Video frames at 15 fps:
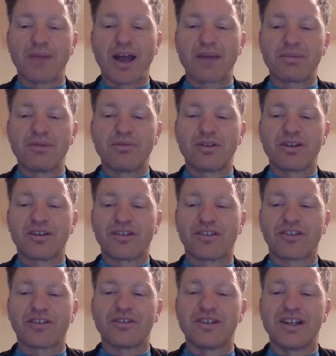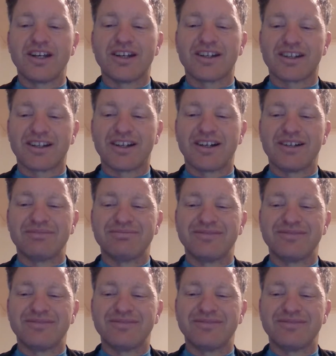happy with it. So, yeah, I